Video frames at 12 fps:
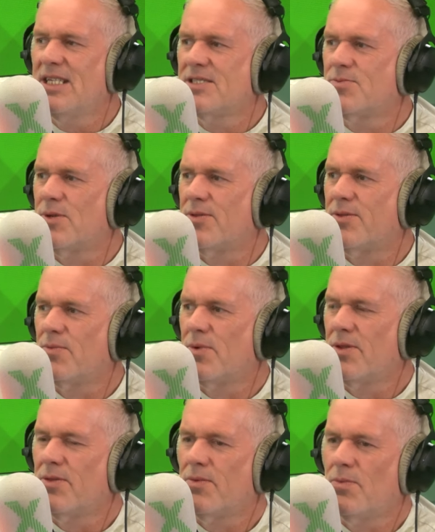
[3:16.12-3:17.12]

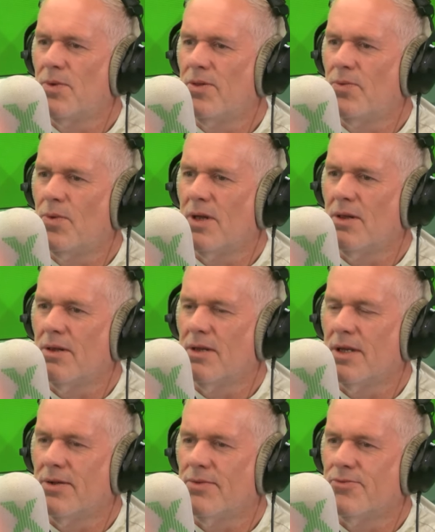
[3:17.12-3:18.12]
with Will
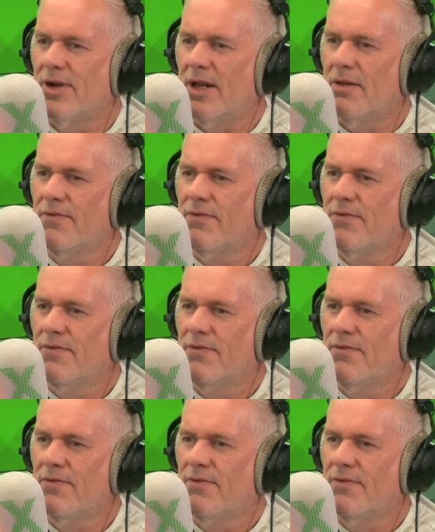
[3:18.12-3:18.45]
and Ralf.